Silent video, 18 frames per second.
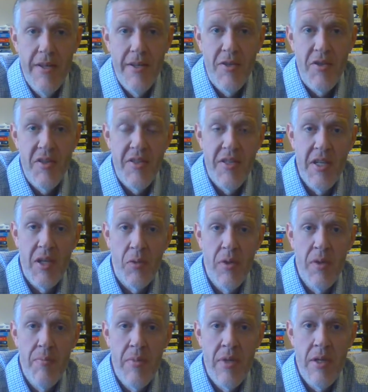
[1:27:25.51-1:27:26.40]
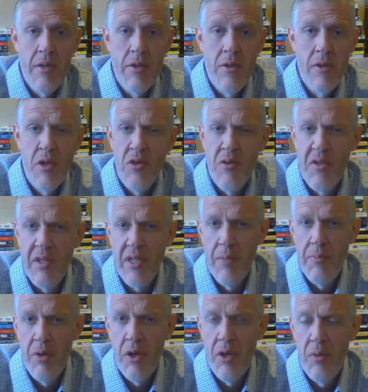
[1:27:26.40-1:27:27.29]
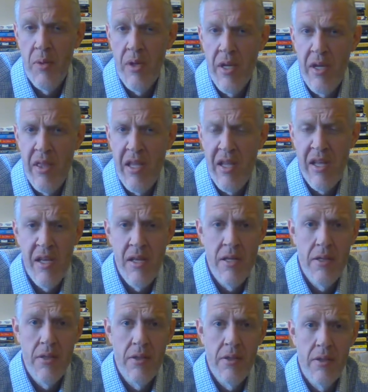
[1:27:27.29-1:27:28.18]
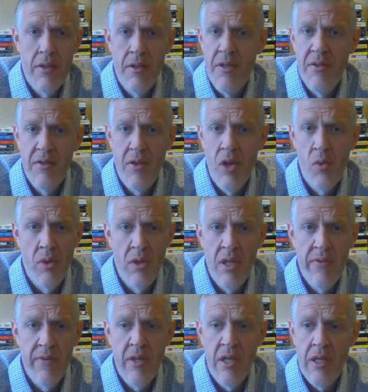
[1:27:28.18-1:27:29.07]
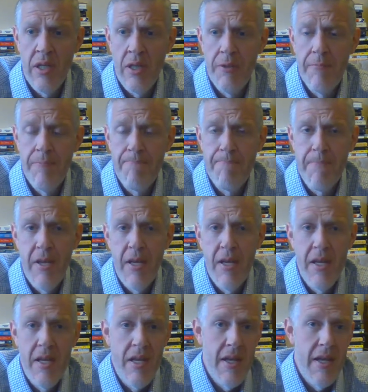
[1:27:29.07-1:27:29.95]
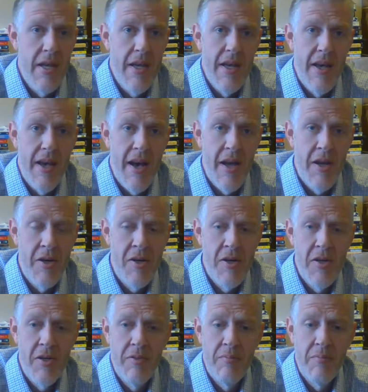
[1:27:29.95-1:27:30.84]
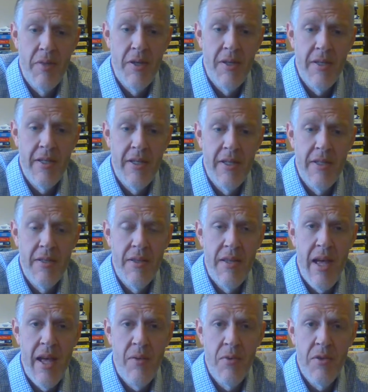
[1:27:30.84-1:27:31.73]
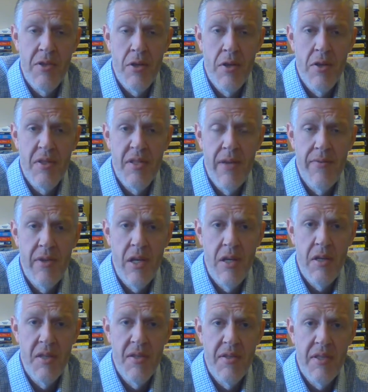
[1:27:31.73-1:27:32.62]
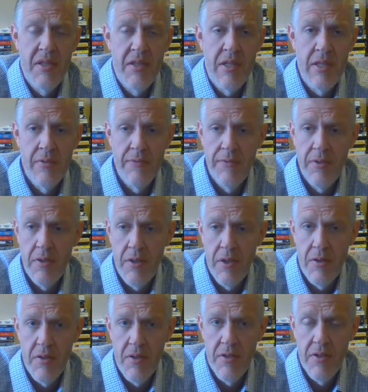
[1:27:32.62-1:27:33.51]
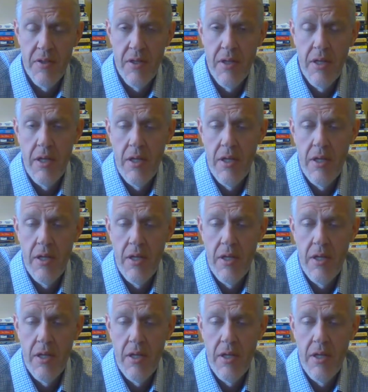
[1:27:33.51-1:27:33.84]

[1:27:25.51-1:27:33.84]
Did you stick with me, or did you skip all the way to the end, or is no one even here? I don't know, but uh, that was all seven hundred sixteen footnotes.